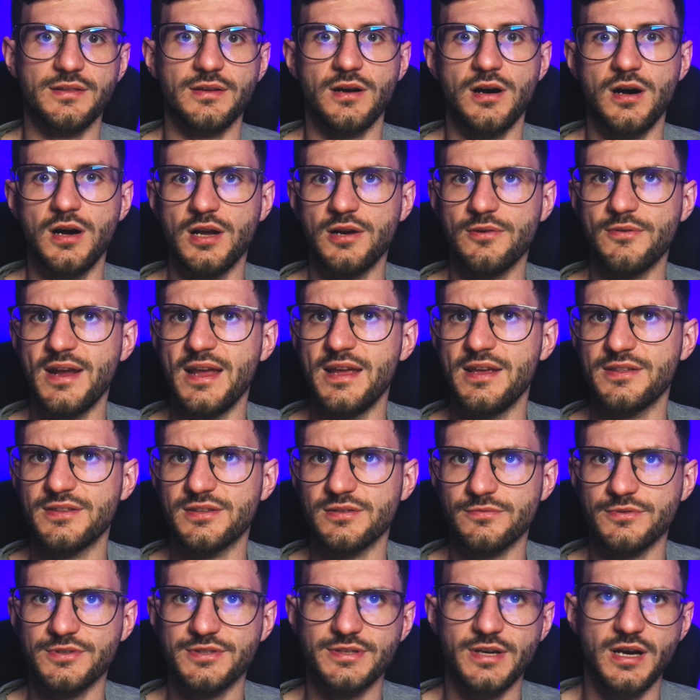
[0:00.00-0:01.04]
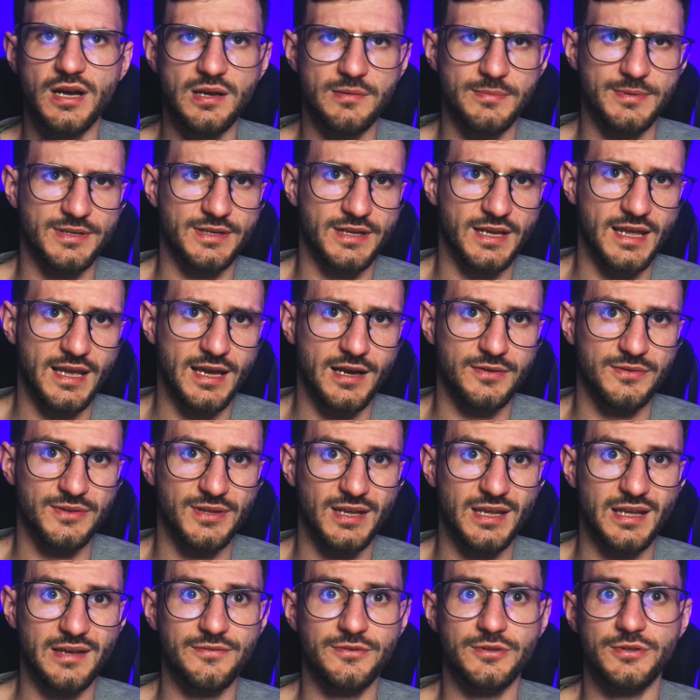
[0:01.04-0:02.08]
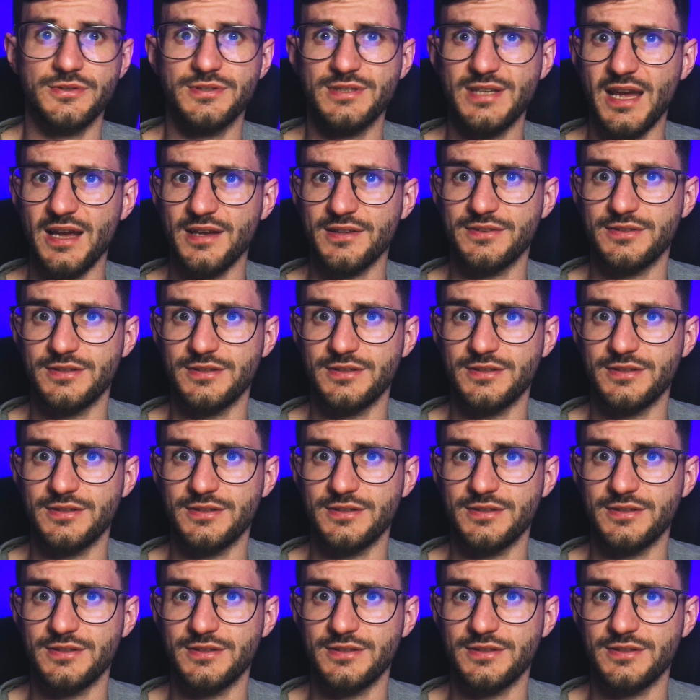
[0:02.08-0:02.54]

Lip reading: the IRA is a retirement account that gives you tax